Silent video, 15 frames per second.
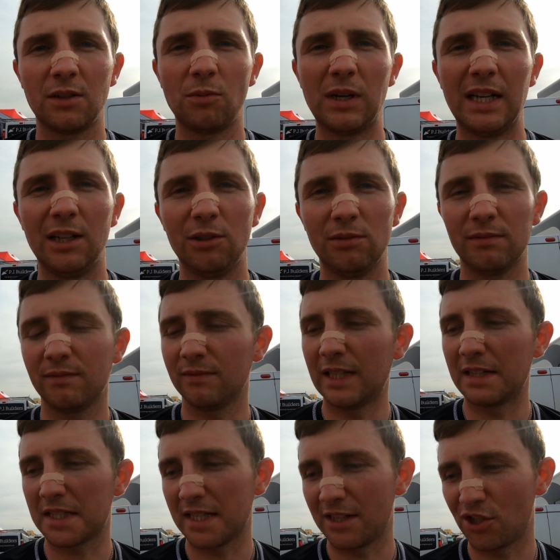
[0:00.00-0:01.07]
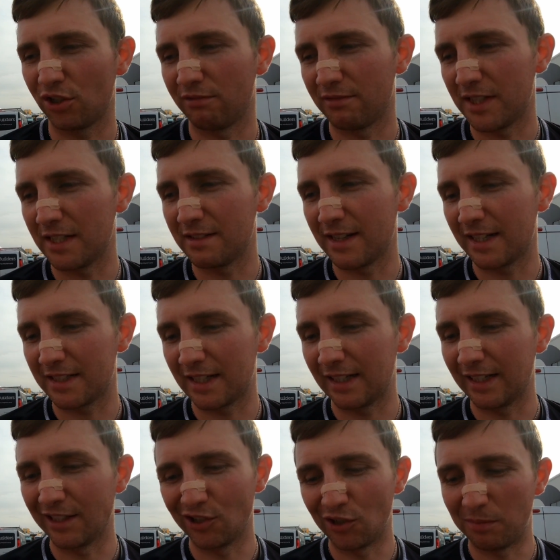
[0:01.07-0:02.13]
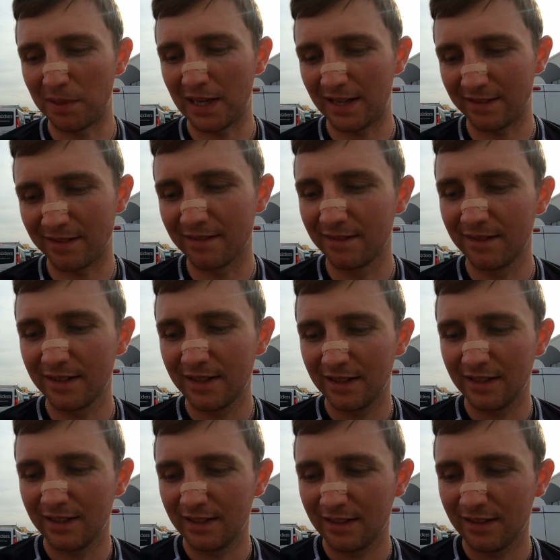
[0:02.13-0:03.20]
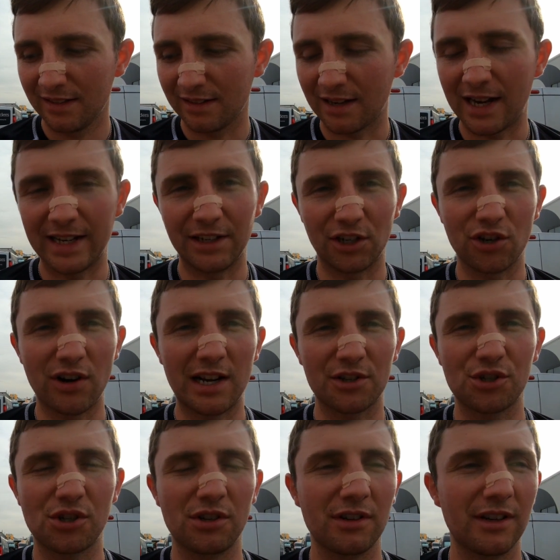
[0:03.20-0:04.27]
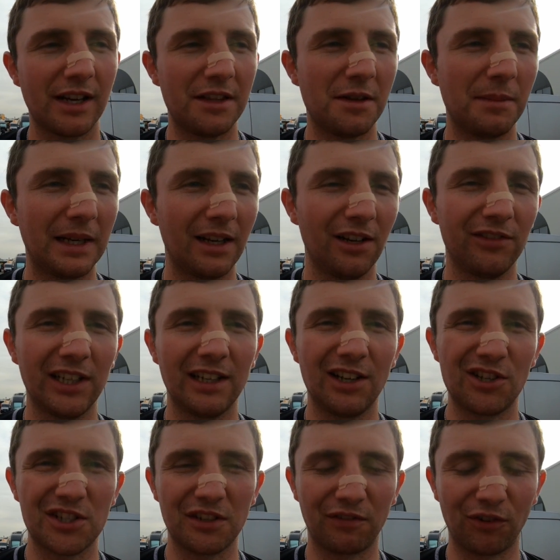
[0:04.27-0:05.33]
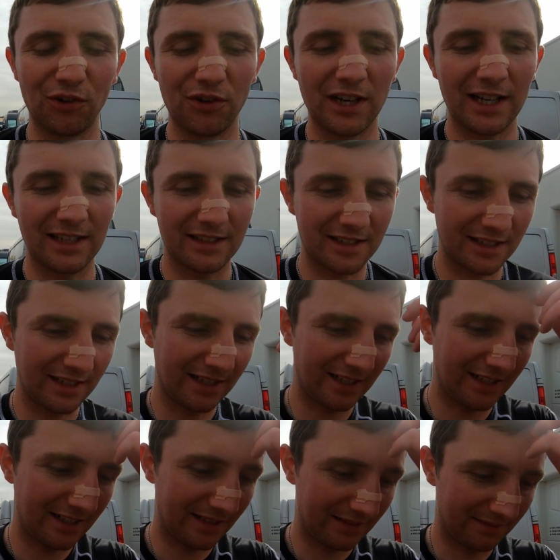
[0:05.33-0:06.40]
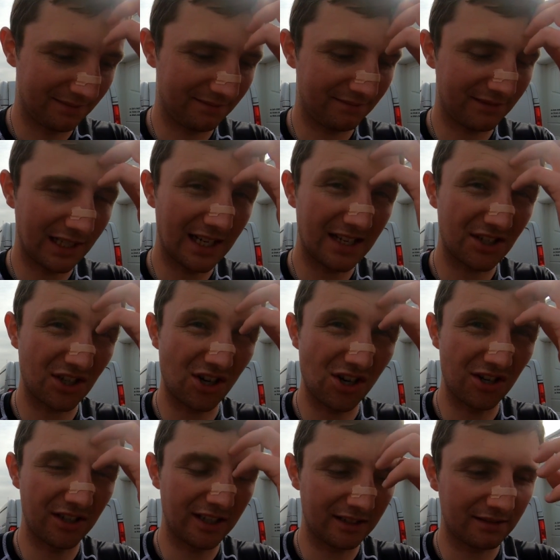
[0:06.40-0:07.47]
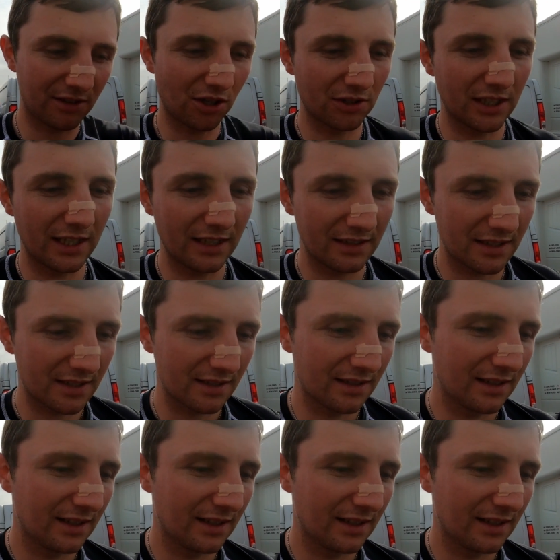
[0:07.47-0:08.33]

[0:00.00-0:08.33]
Well, that session didn't exactly go to plan. I had a crash in the middle of it, lost the front at the last corner, Goddard's.